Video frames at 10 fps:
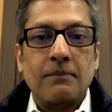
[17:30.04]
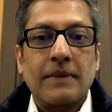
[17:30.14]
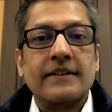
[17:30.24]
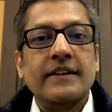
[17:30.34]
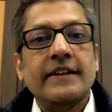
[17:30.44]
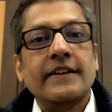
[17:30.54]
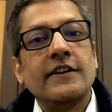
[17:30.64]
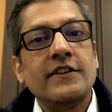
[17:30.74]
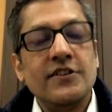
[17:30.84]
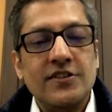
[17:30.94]
But in
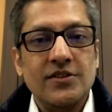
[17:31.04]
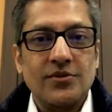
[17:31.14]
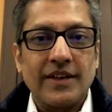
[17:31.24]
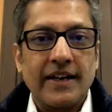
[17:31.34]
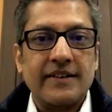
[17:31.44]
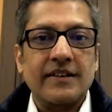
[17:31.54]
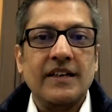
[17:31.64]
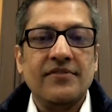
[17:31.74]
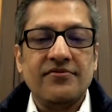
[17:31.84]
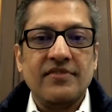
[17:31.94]
addition to that,
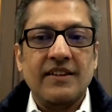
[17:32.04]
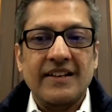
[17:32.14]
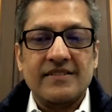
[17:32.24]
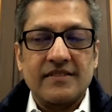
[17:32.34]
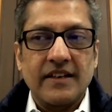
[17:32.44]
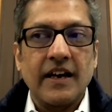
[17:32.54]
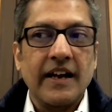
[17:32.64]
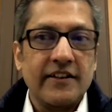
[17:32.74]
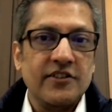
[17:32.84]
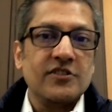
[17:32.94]
if, let's say,
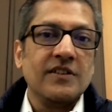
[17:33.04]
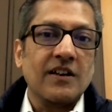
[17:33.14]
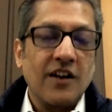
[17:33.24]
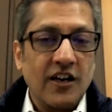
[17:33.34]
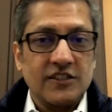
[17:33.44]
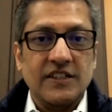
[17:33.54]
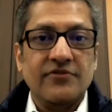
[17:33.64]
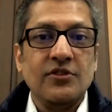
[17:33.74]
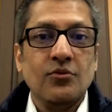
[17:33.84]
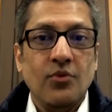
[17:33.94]
at additional cost,
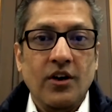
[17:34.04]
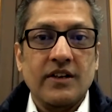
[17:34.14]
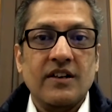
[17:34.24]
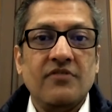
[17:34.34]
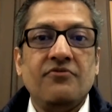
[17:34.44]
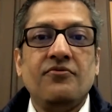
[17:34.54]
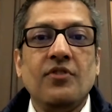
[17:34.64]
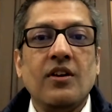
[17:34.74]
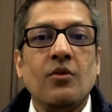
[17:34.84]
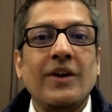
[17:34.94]
if you want a
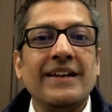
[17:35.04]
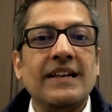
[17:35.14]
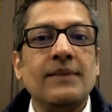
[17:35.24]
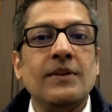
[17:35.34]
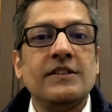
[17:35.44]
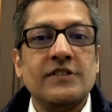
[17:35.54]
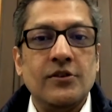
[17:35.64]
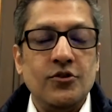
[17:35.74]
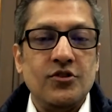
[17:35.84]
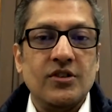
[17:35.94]
full white label
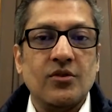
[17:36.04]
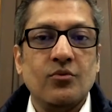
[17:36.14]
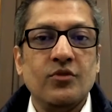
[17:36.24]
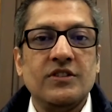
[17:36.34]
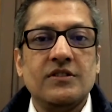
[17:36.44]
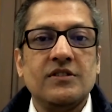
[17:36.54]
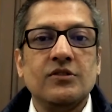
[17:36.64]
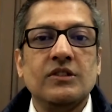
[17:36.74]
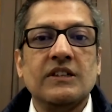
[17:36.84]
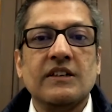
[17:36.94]
solution which
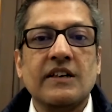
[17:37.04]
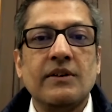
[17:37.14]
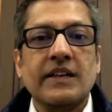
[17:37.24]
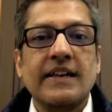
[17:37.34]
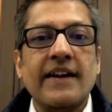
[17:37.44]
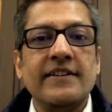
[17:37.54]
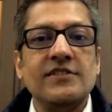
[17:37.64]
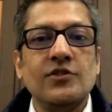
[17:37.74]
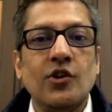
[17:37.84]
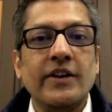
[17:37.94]

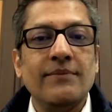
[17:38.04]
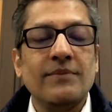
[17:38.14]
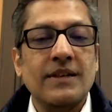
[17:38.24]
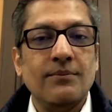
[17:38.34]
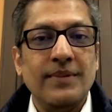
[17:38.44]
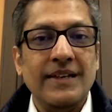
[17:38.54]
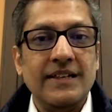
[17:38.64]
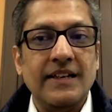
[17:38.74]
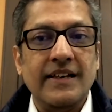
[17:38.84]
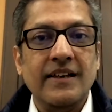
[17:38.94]
carries your name
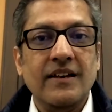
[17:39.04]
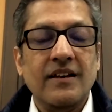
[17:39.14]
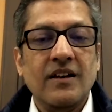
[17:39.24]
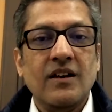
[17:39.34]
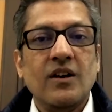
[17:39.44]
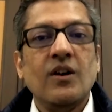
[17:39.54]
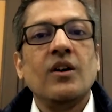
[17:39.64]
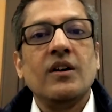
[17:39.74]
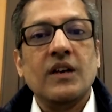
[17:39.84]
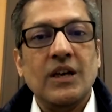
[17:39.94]
completely,
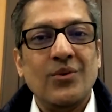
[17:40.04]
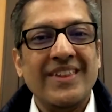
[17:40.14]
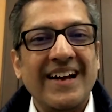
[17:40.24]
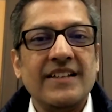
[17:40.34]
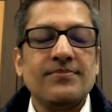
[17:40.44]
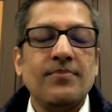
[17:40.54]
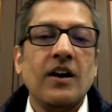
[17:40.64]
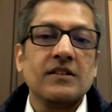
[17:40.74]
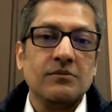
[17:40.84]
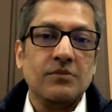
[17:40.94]
even that is
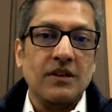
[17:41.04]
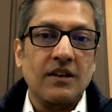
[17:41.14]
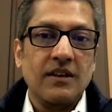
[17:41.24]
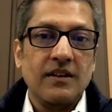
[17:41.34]
possible.